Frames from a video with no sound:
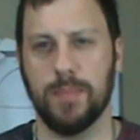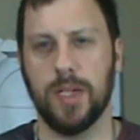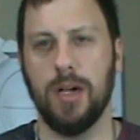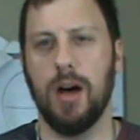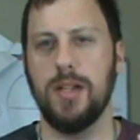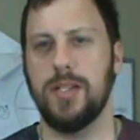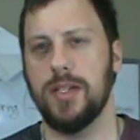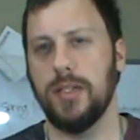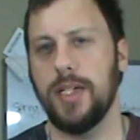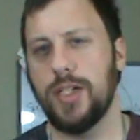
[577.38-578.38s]

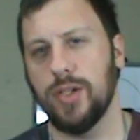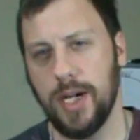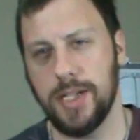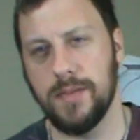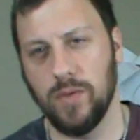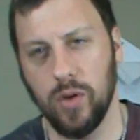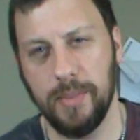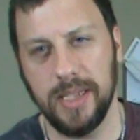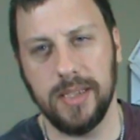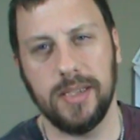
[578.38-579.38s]
constantly
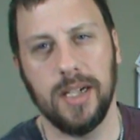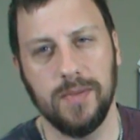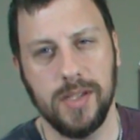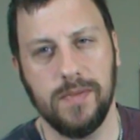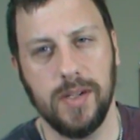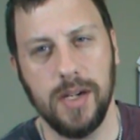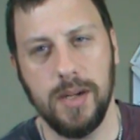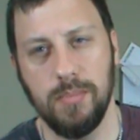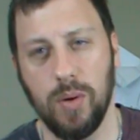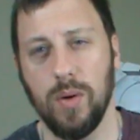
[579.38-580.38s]
transforming the self is very
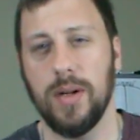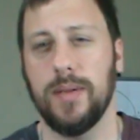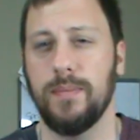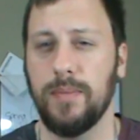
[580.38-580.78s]
important.